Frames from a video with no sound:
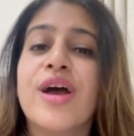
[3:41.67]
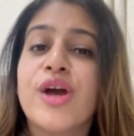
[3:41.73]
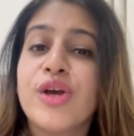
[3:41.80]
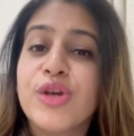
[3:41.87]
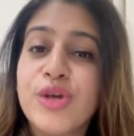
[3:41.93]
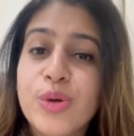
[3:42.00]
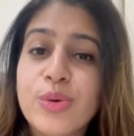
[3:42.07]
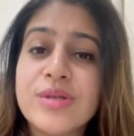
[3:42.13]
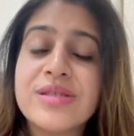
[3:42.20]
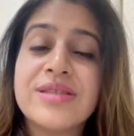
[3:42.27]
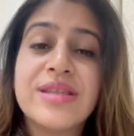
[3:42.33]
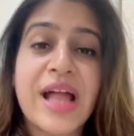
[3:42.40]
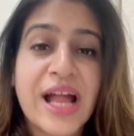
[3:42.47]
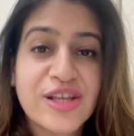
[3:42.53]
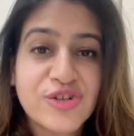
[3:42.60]
Use
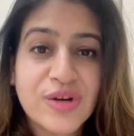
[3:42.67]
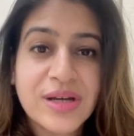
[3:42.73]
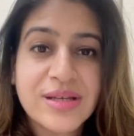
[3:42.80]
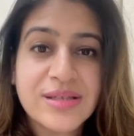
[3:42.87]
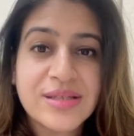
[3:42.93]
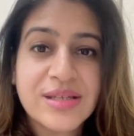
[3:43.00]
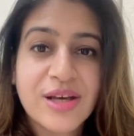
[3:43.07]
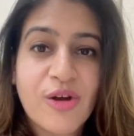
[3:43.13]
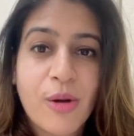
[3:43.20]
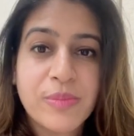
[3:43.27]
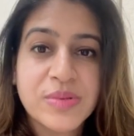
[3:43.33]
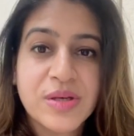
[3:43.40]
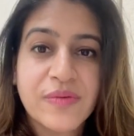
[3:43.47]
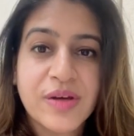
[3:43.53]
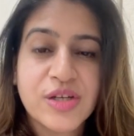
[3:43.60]
naturalistic
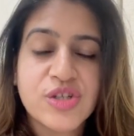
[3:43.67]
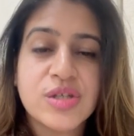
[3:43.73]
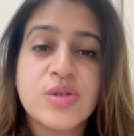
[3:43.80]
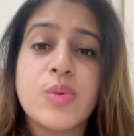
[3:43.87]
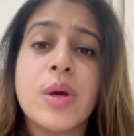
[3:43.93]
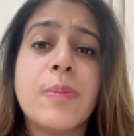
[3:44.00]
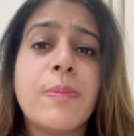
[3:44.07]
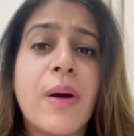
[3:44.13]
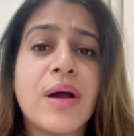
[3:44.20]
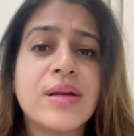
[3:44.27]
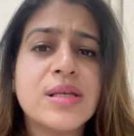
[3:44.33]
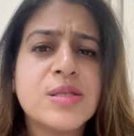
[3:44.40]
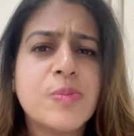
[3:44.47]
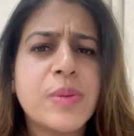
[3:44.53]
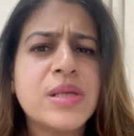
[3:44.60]
observations where
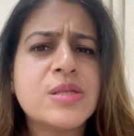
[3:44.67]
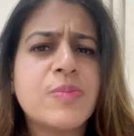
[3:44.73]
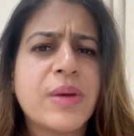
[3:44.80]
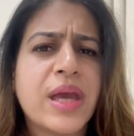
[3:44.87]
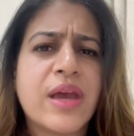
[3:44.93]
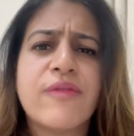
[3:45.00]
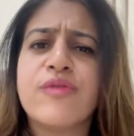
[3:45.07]
participants behave